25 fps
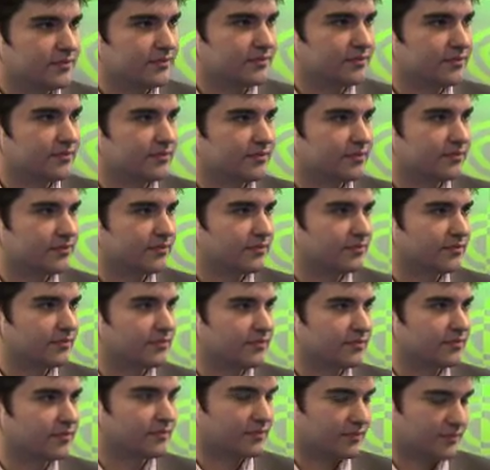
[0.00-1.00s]

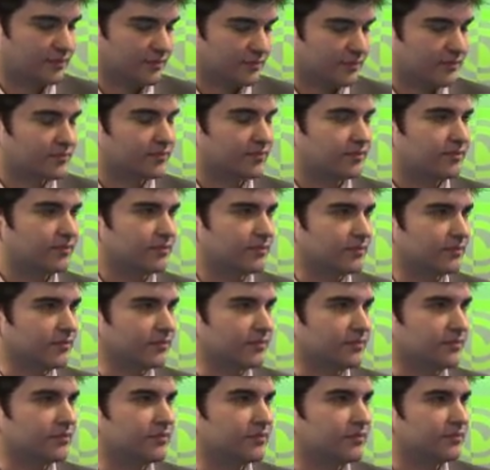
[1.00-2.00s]

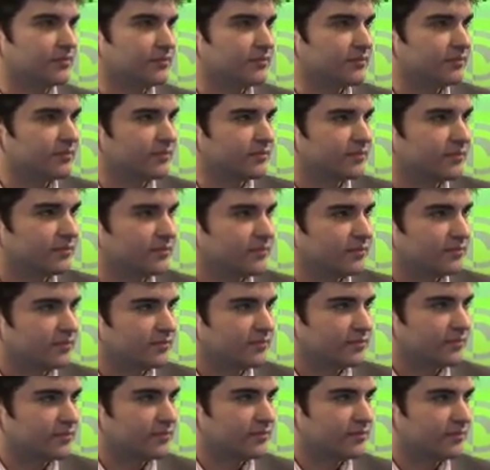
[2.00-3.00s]

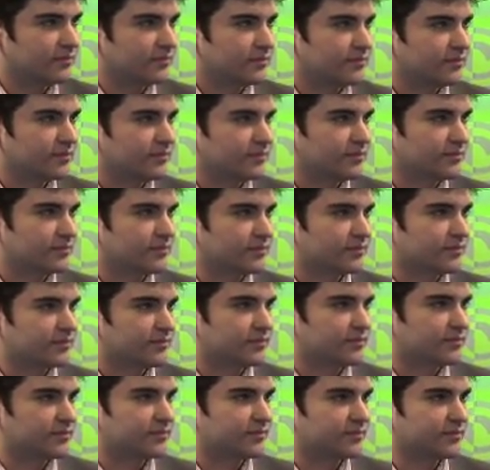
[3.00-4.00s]

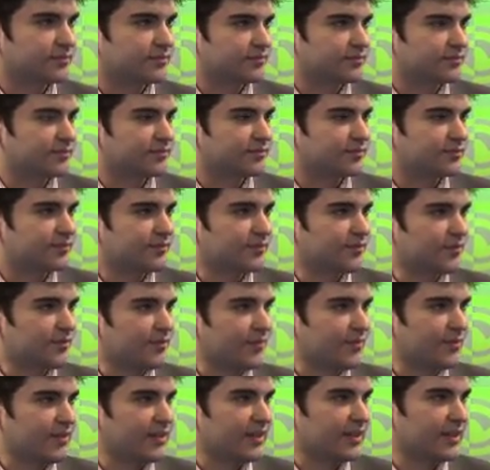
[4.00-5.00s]

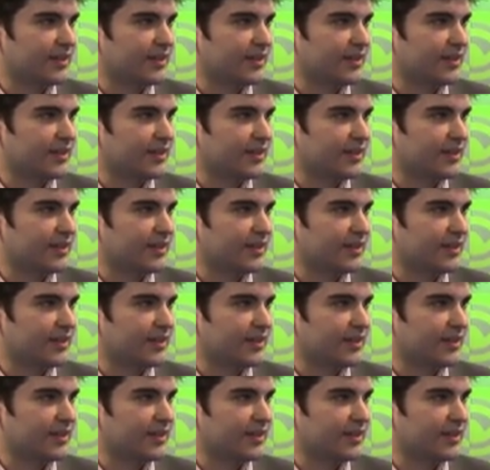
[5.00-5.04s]
(silent)